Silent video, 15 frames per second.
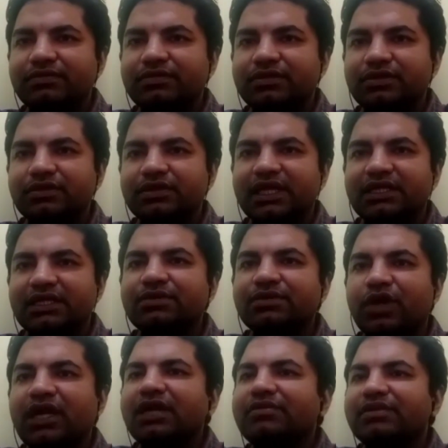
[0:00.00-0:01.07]
So there is a
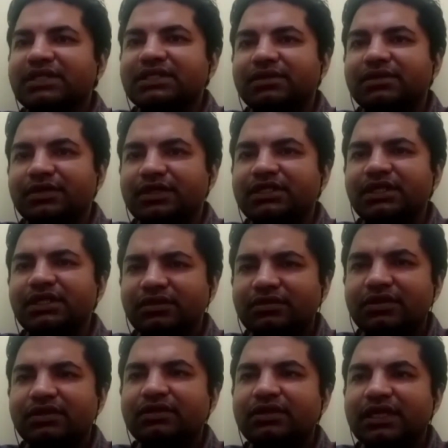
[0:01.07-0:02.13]
model which is
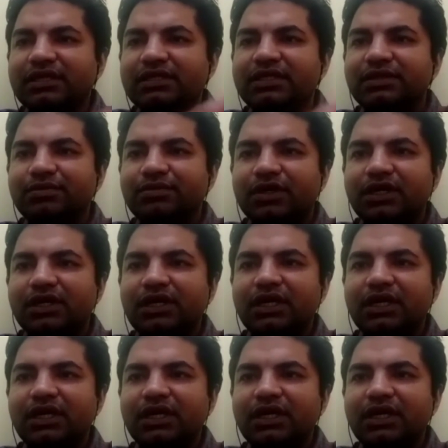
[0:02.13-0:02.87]
interesting model.